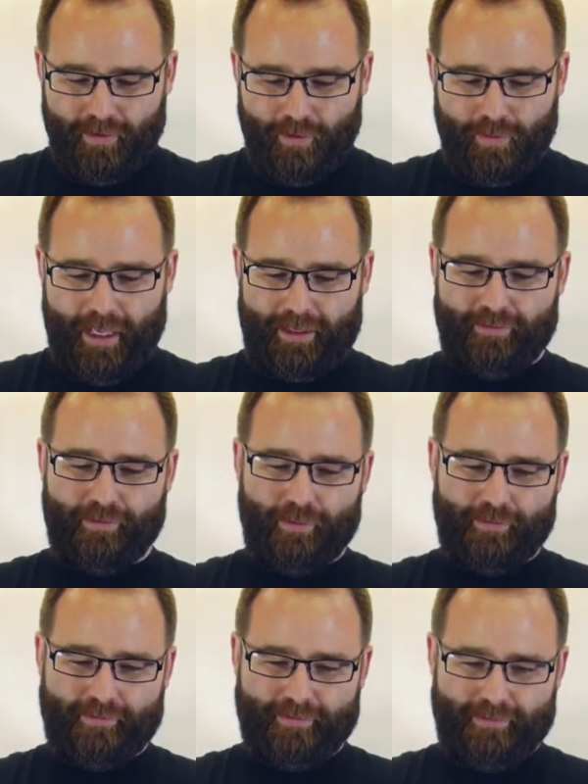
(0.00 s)
Okay,
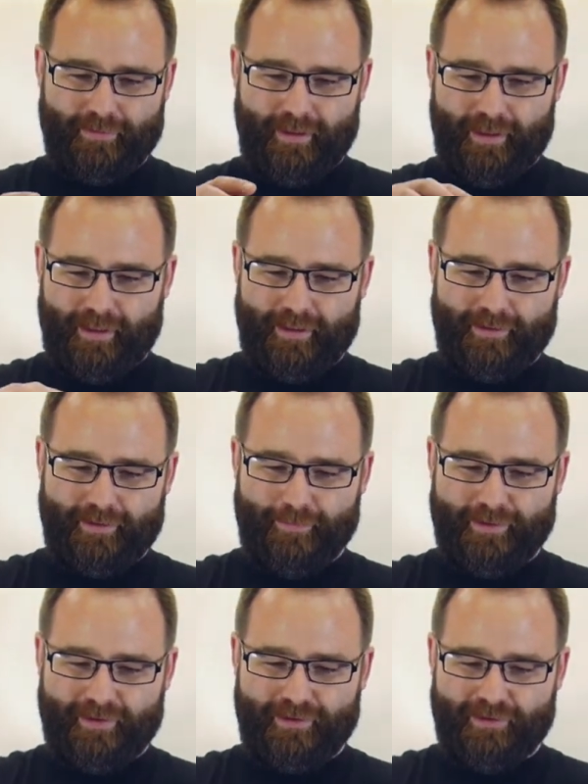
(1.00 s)
so the
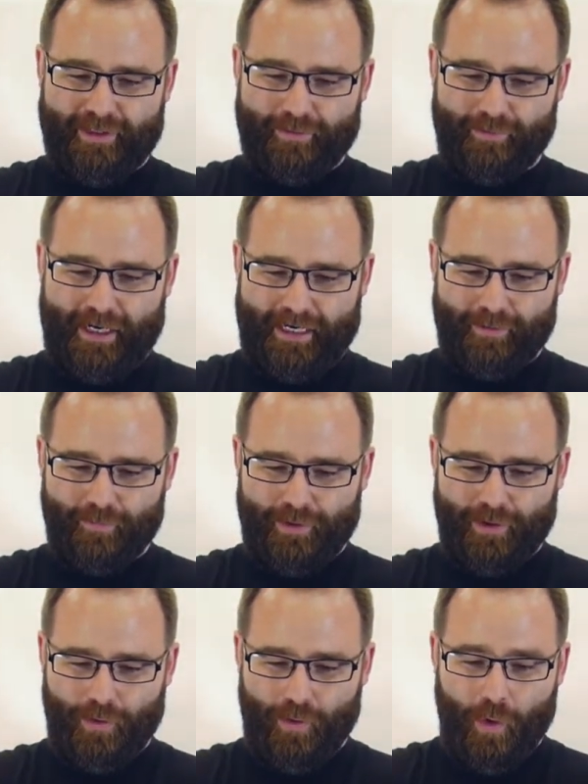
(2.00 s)
positioning ring
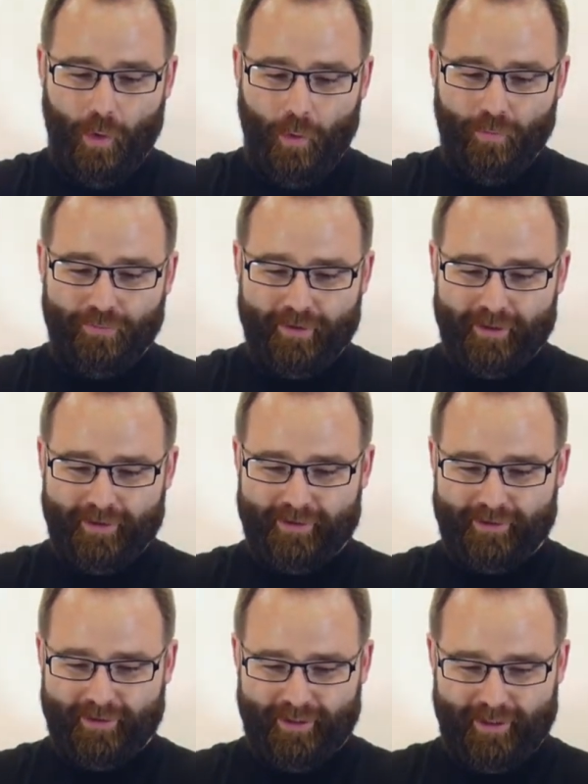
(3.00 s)
will go over
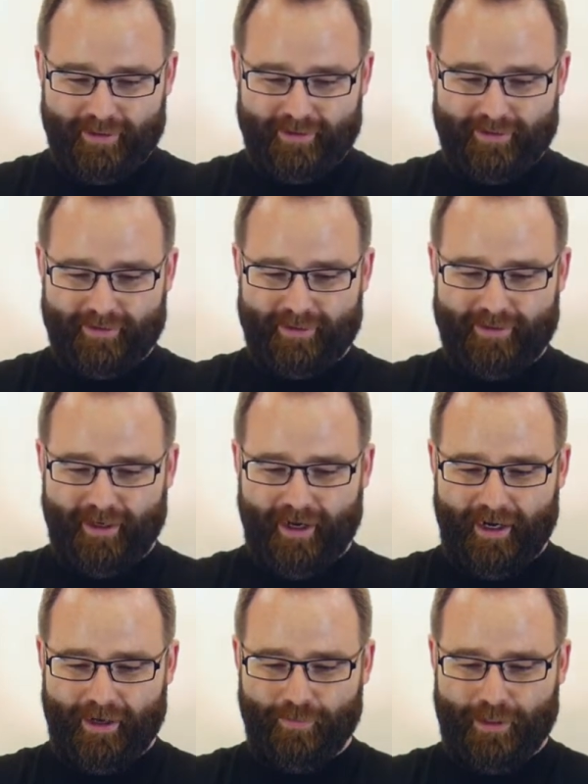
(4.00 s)
the
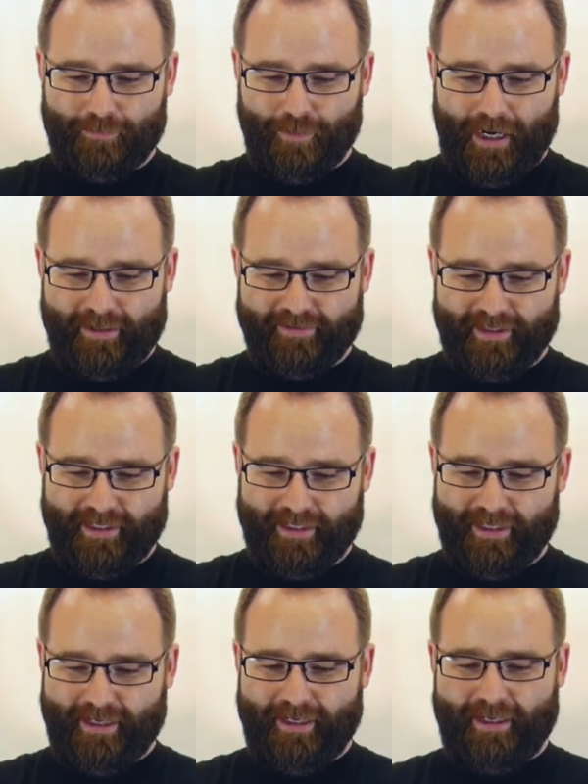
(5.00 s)
die when pressing,
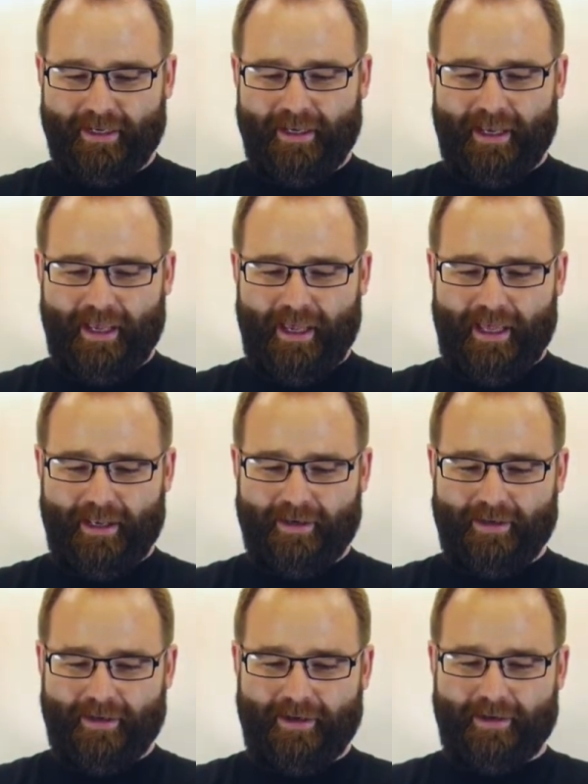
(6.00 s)

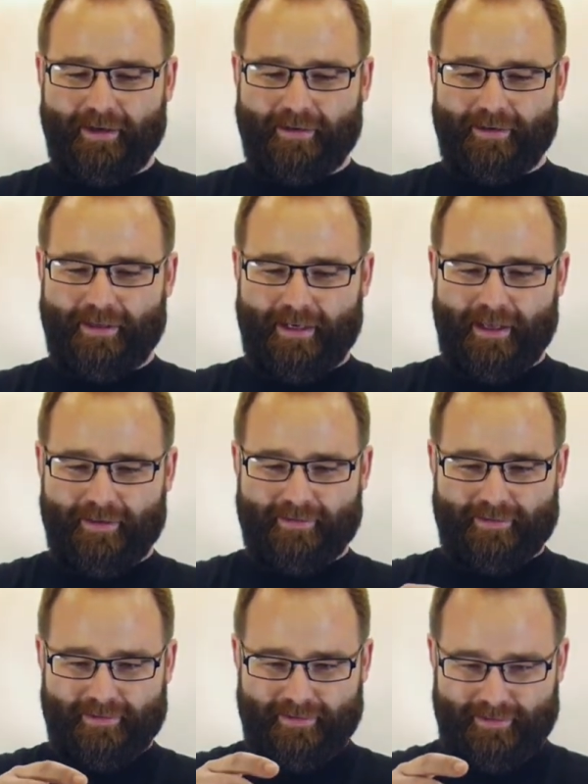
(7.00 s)
and it
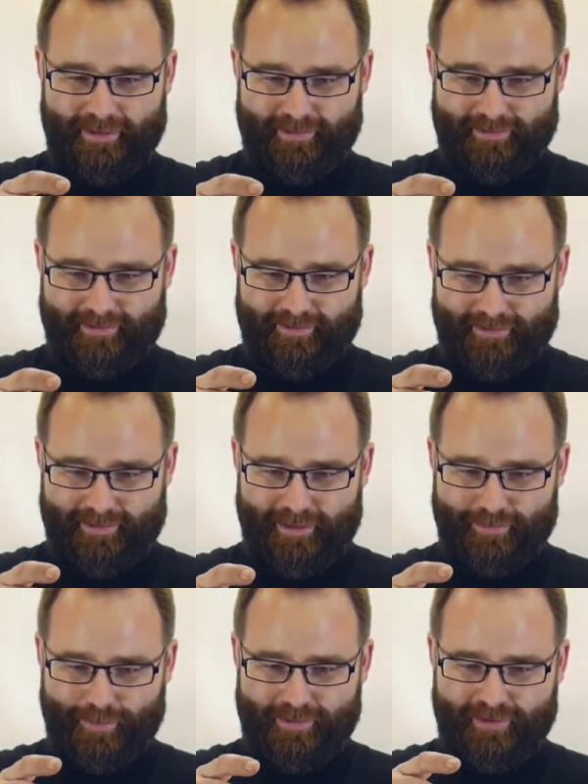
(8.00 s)
has this
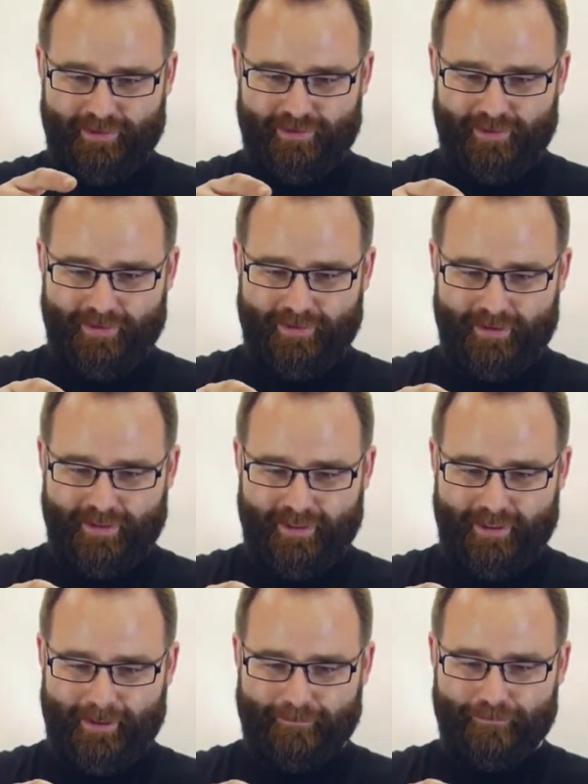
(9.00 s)
position
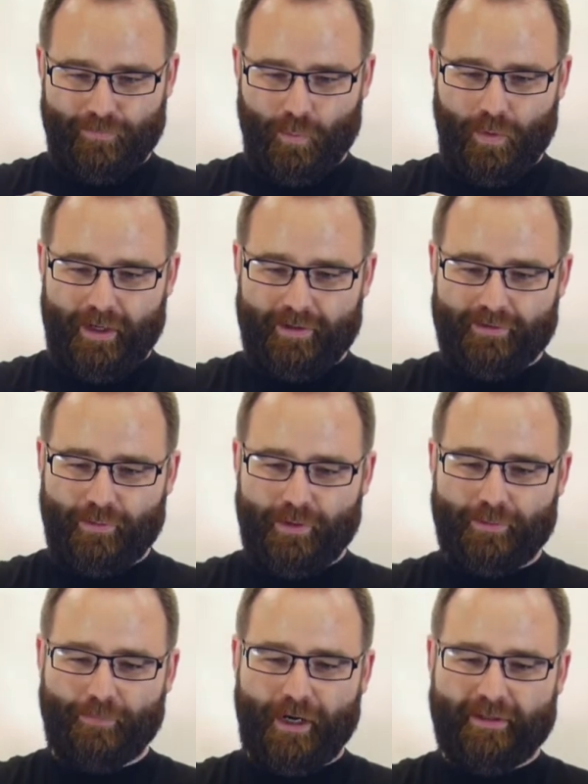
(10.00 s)
where it's
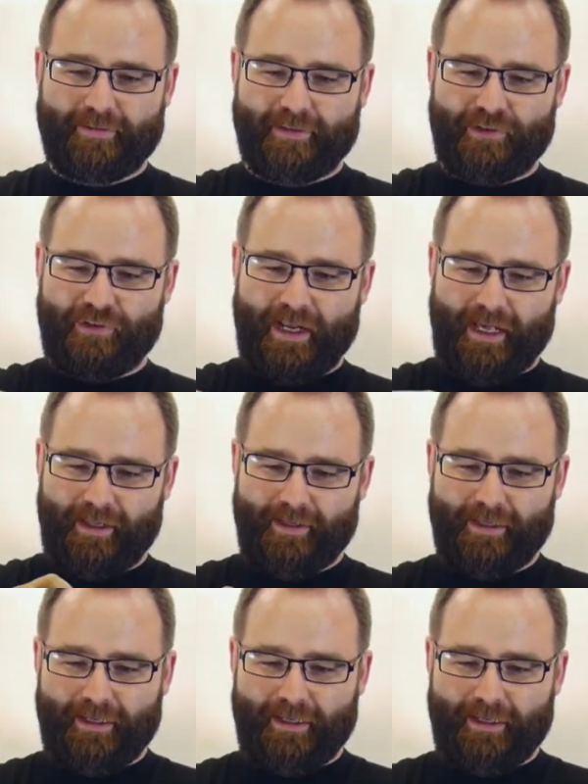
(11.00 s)
going to press the shell,